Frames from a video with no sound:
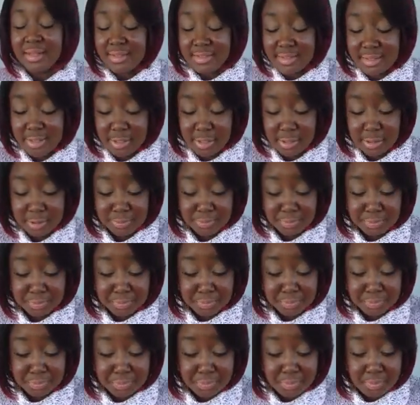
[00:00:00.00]
So
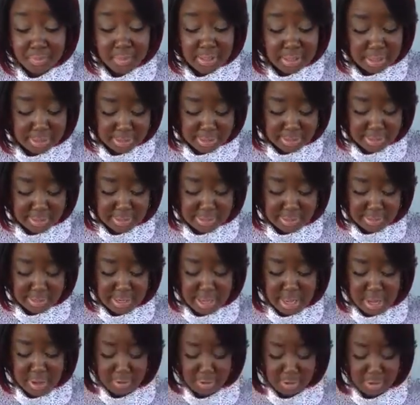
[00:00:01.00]
this is
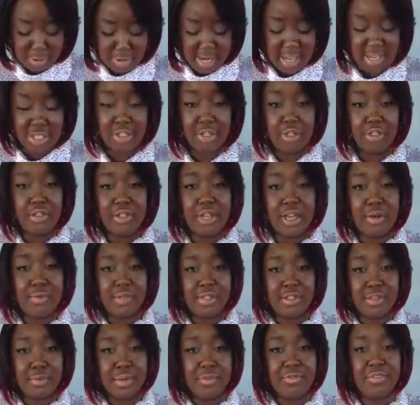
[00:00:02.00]
that shirt I showed you that
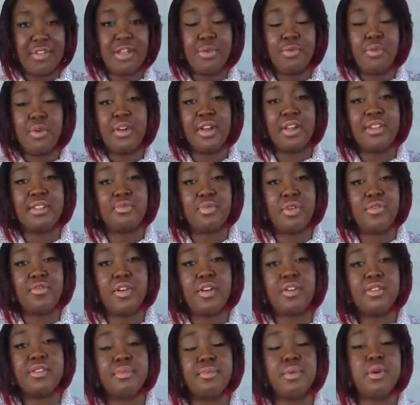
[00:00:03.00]
was thrifted where it's
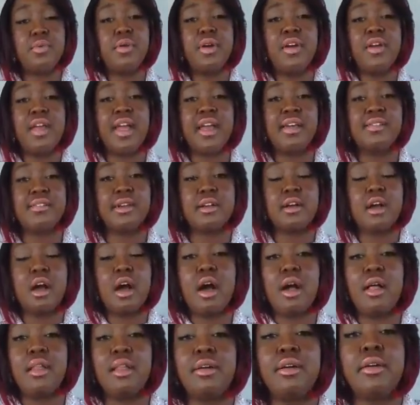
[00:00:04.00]
reversible, where it has a
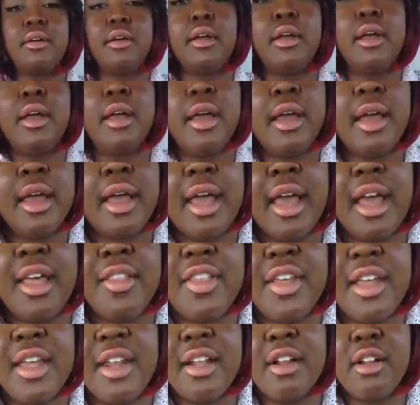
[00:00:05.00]
collar
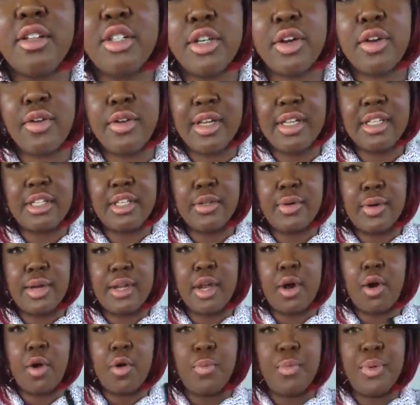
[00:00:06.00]
and then it'll turn into
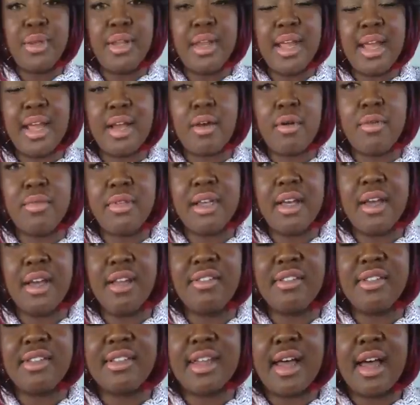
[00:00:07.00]
an open neck on the
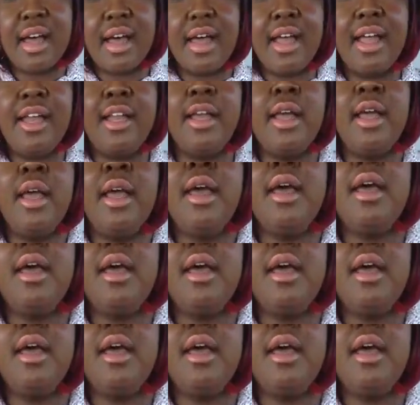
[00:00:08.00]
other side.